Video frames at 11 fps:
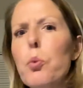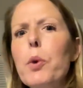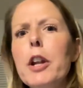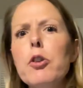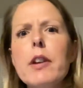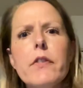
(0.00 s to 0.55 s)
we
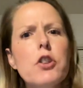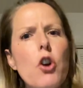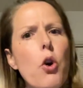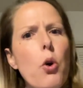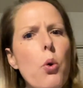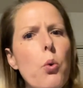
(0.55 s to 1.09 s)
don't even
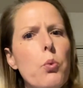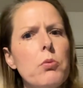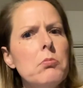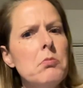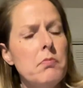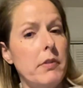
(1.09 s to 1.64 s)
know
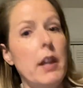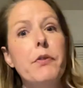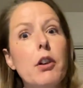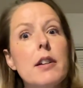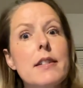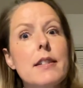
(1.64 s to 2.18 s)
if
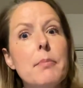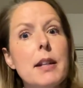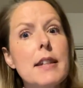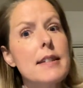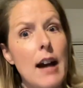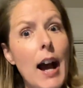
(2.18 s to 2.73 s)
they're on
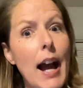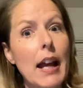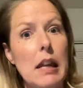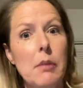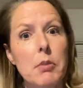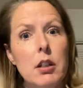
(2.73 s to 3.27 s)
somebody's
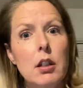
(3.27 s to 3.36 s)
dime.